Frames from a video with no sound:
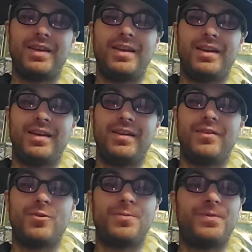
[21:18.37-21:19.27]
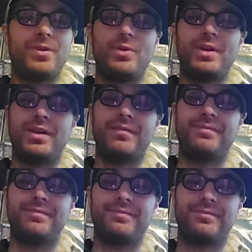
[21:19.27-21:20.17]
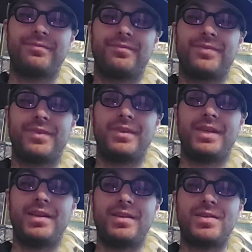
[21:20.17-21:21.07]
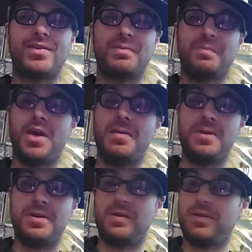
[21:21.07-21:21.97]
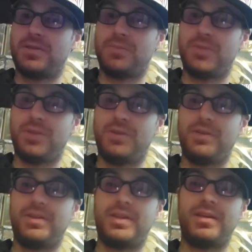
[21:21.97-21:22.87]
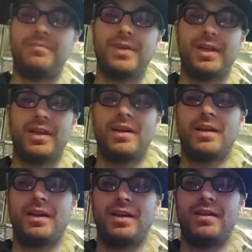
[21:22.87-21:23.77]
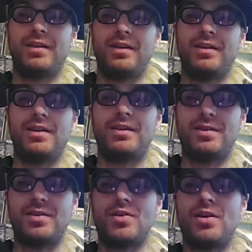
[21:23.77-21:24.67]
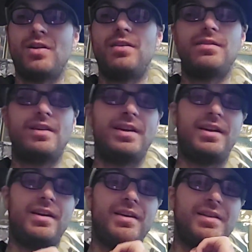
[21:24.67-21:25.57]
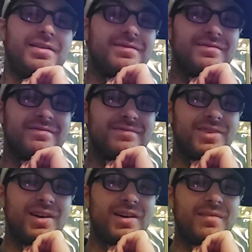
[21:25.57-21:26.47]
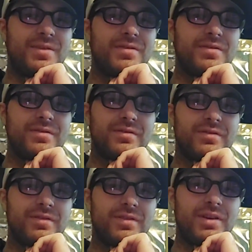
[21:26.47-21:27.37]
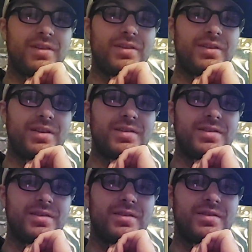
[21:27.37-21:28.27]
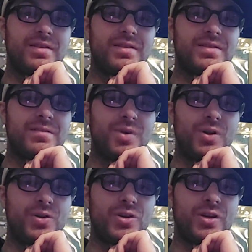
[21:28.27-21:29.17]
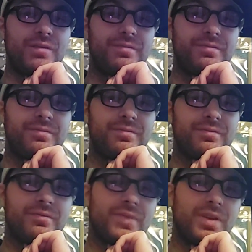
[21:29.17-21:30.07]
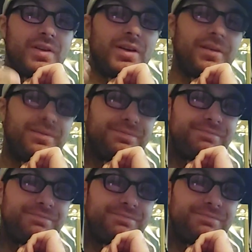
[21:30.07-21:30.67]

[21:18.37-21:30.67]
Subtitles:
And hopefully we can get this. Maybe this will be a good thing. And then get this started and talk about other things than some bullshit. All right.